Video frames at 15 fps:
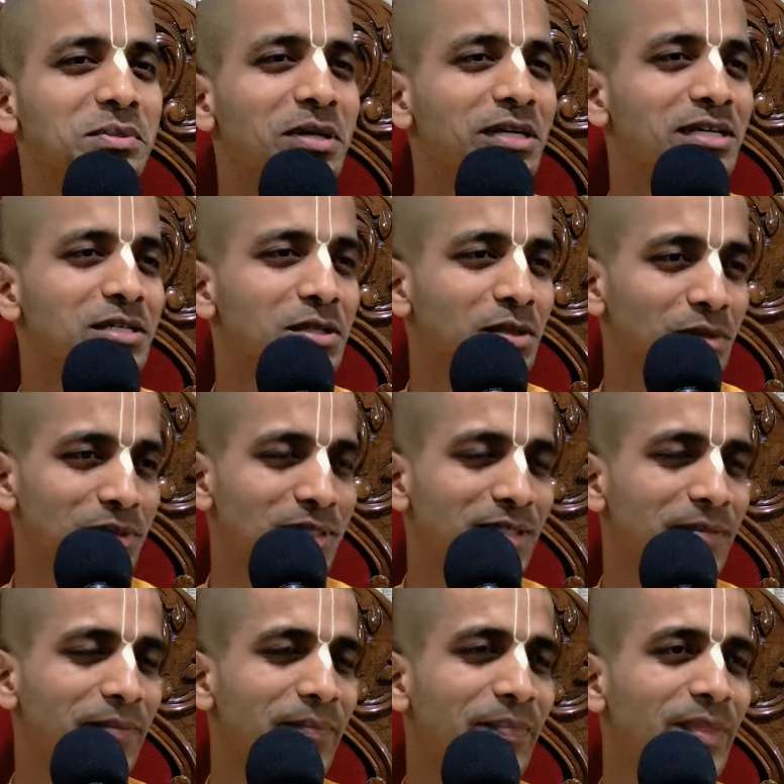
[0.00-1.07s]
point to note.
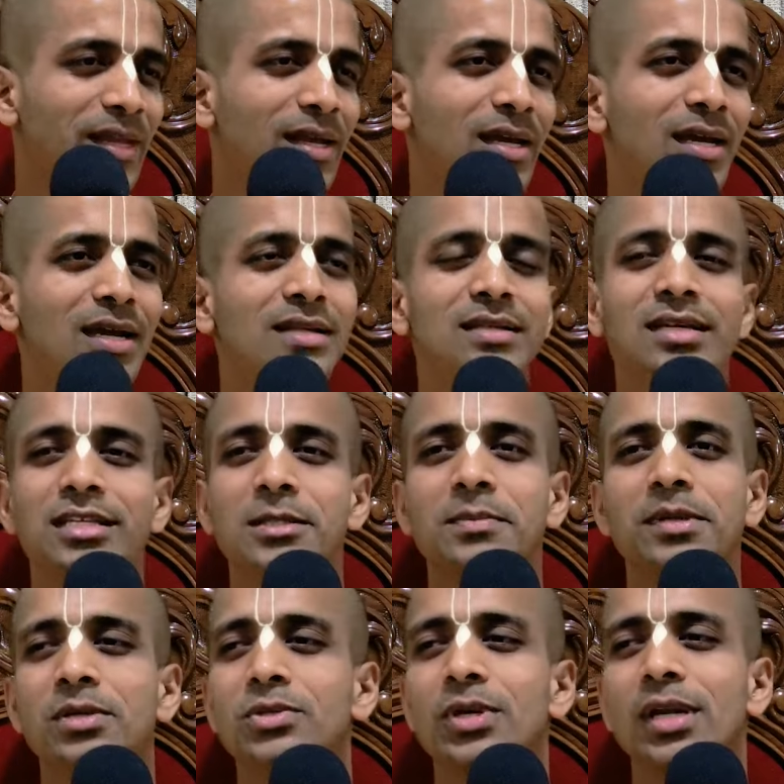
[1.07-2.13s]
See, in
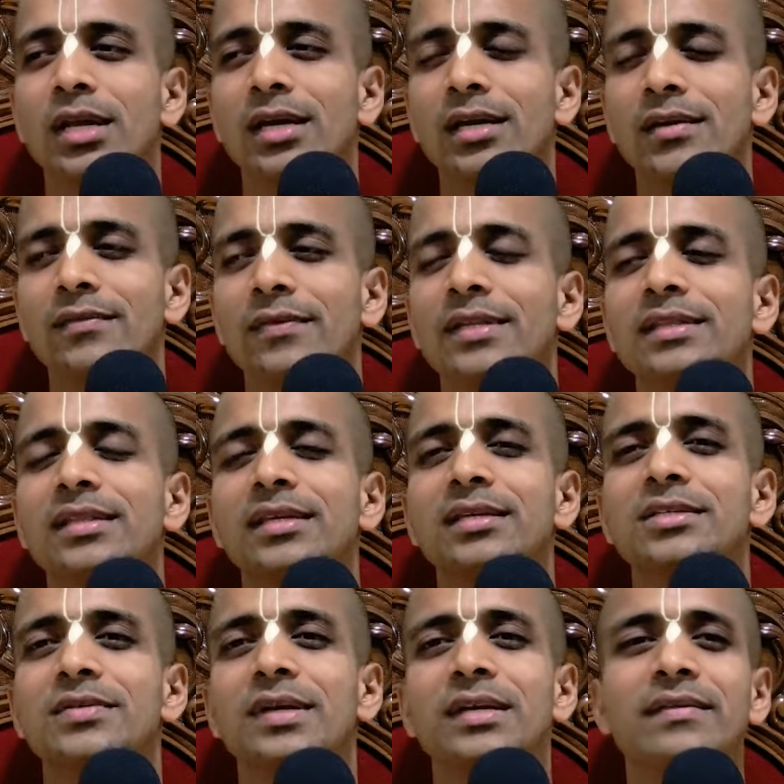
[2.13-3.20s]
spiritual life, one thing
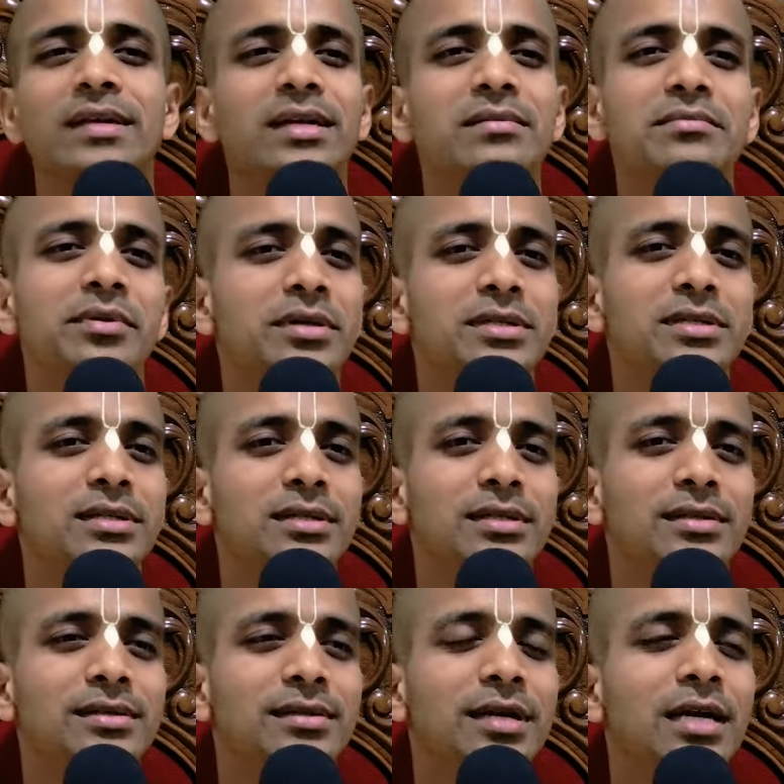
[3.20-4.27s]
is very, very important.
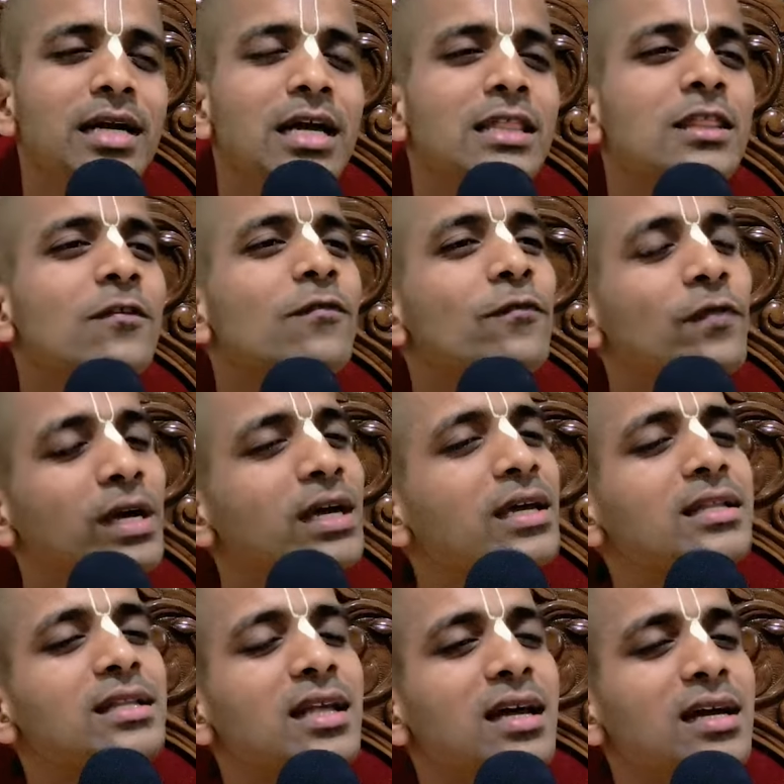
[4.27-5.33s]
The
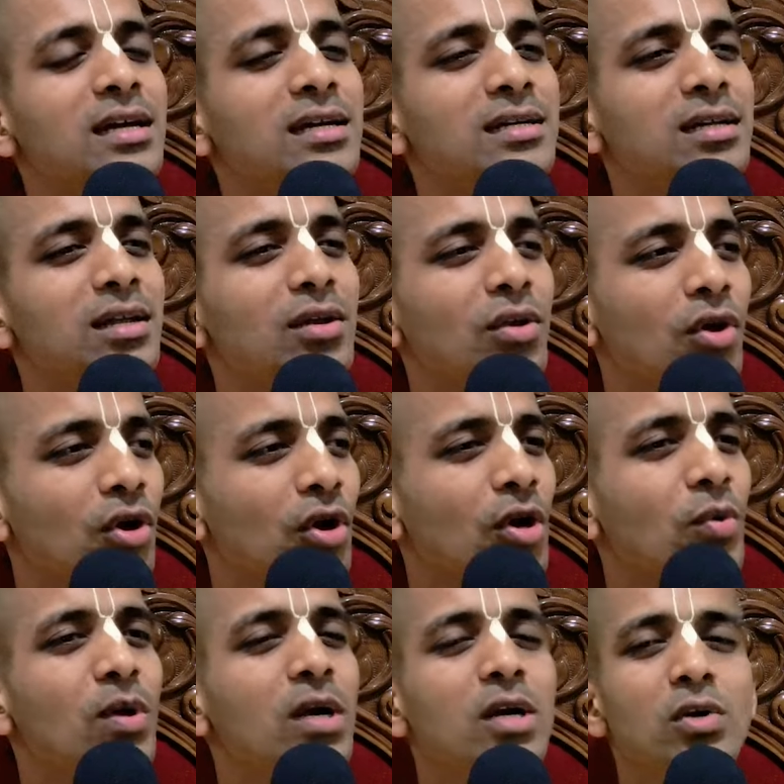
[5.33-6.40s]
faith that
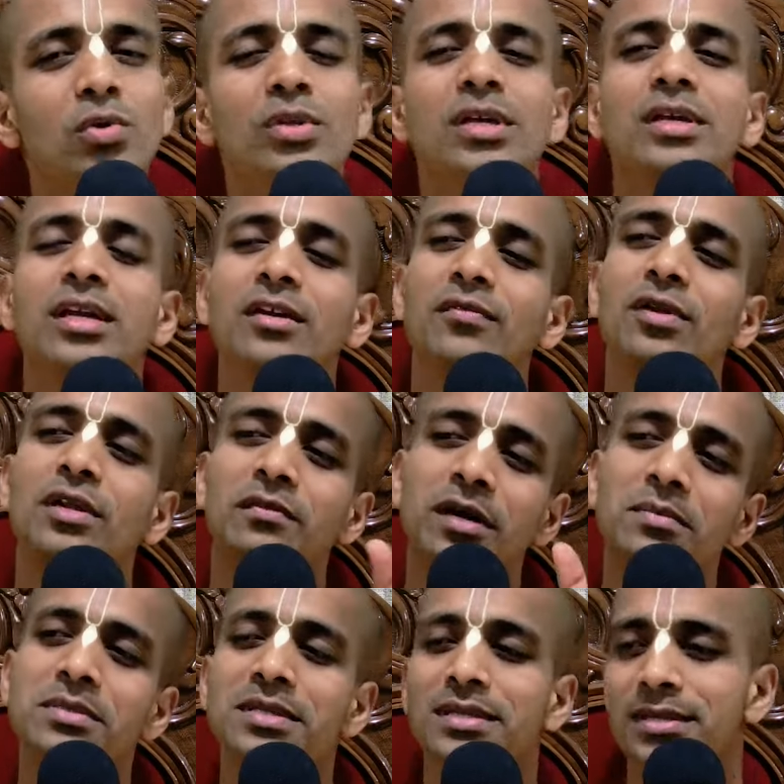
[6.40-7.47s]
Lord will do the needful if
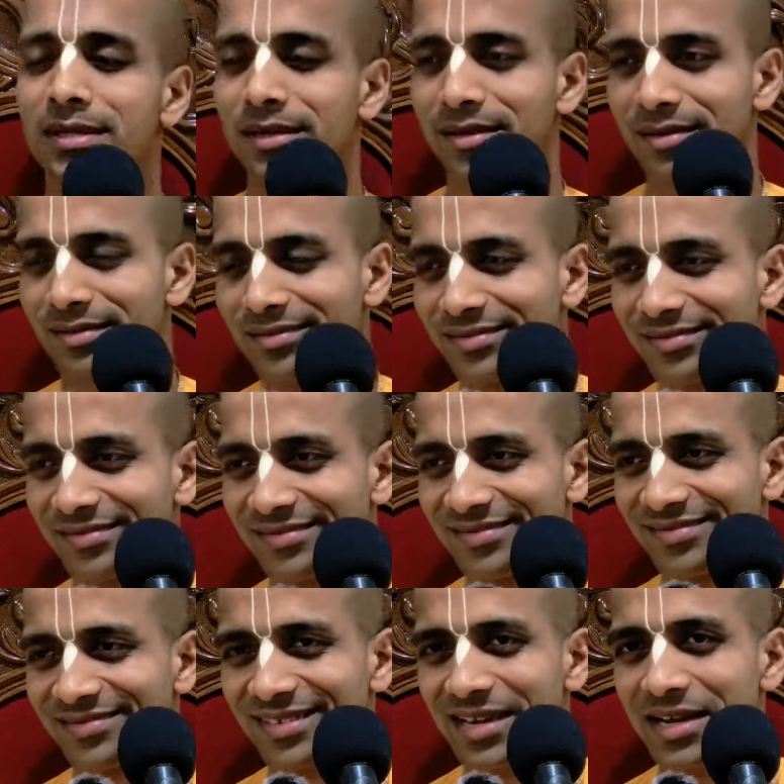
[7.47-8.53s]
I'm sincere.
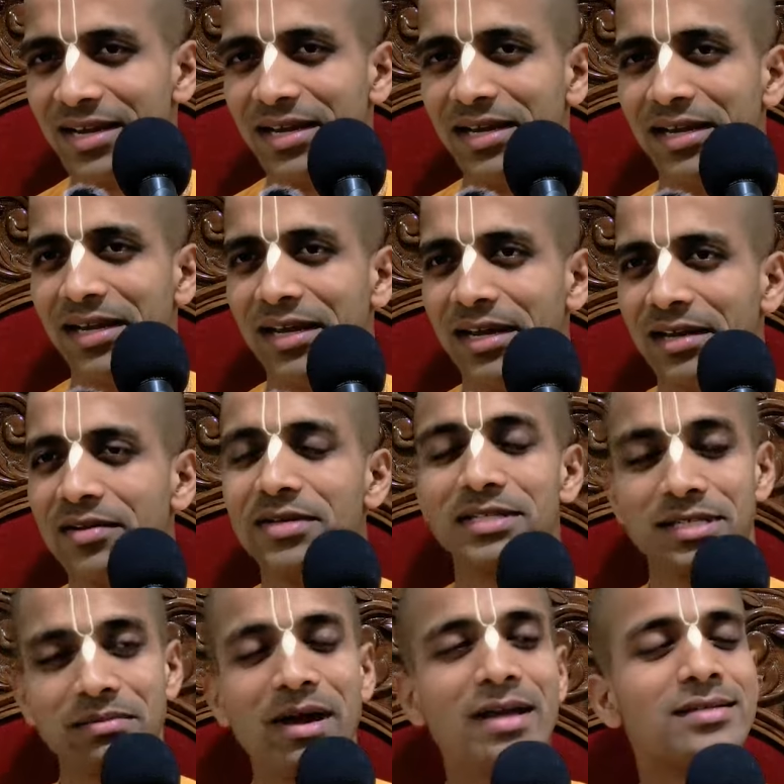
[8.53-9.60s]
Now
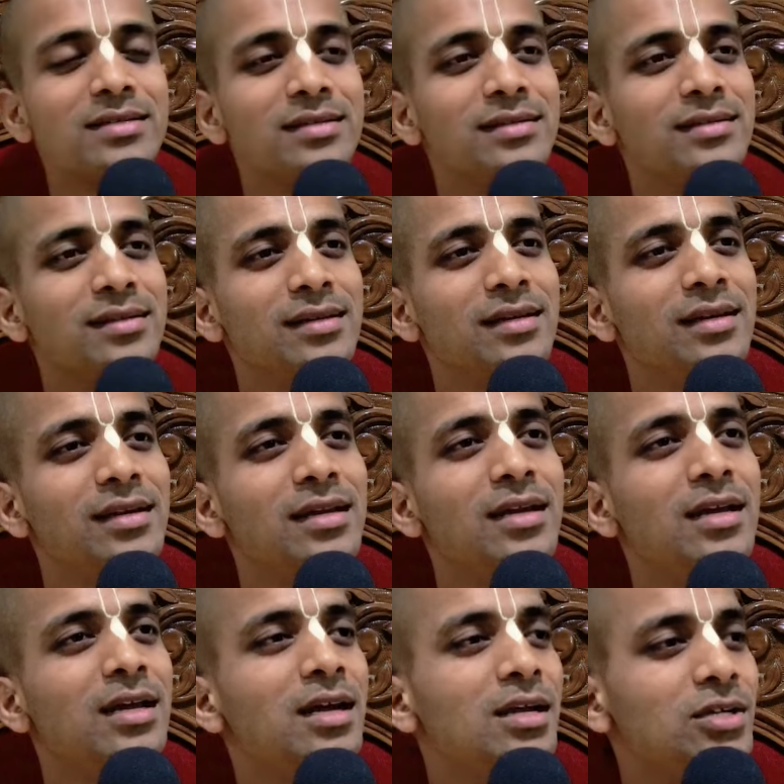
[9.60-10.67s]
just imagine,
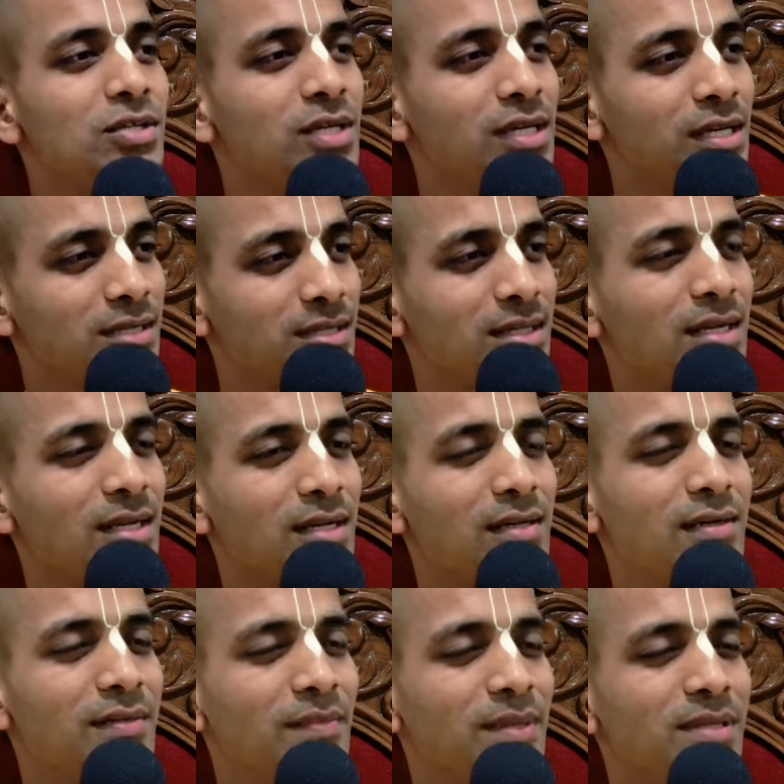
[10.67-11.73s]
Sri
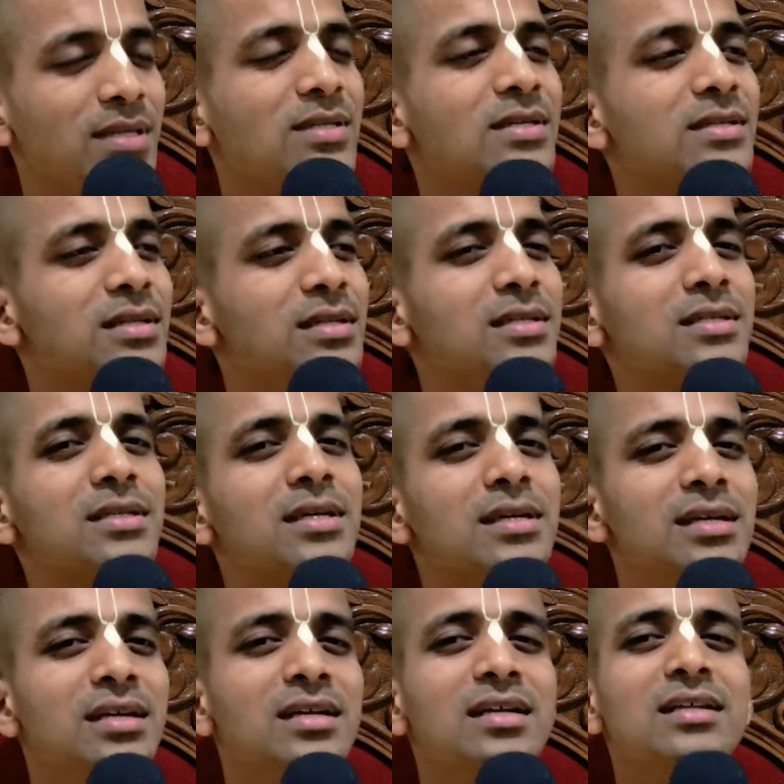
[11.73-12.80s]
Rasika, such a sincere,
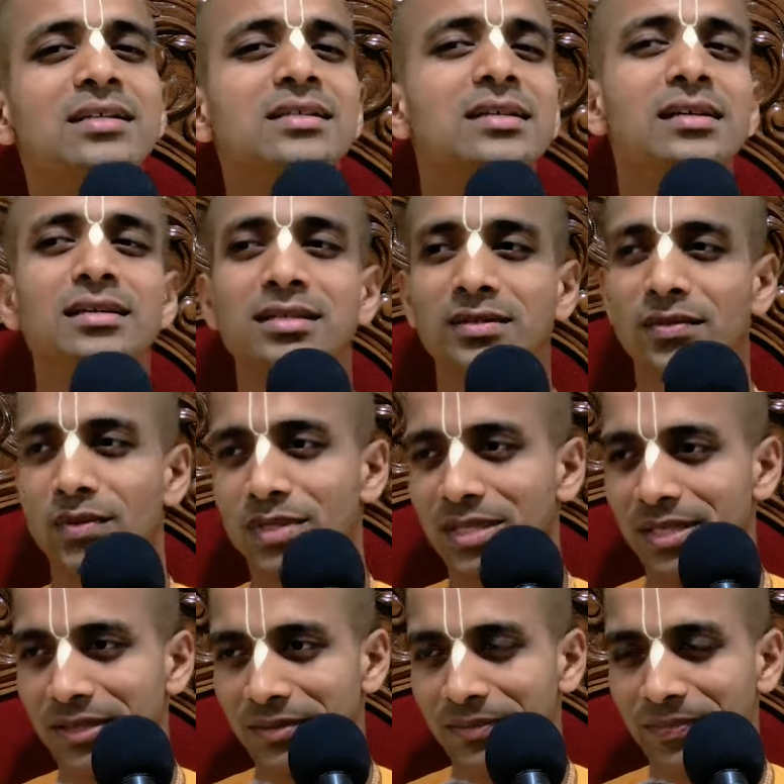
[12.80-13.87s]
intense, serious
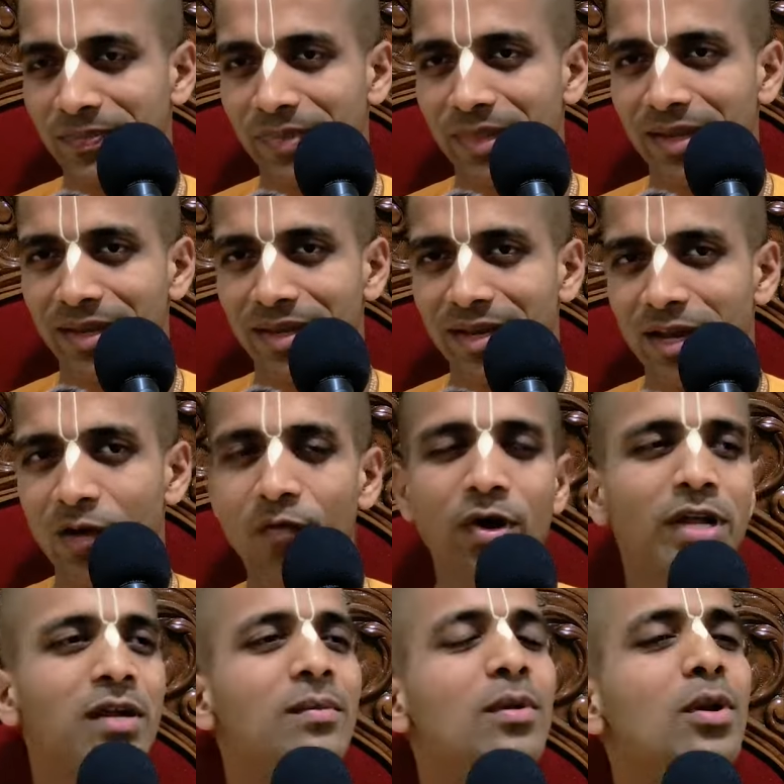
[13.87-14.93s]
devotee.
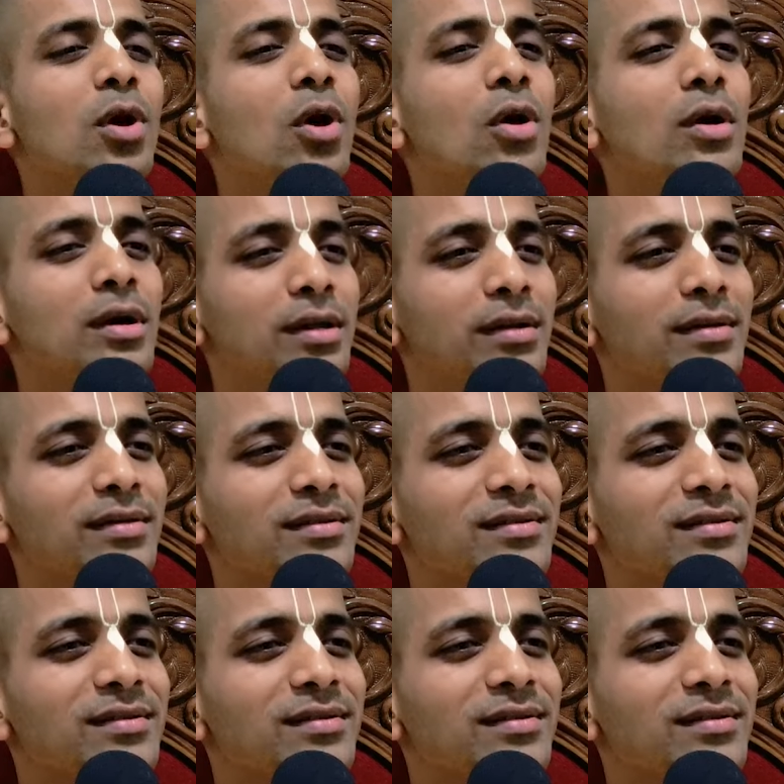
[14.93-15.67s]
For him, Lord,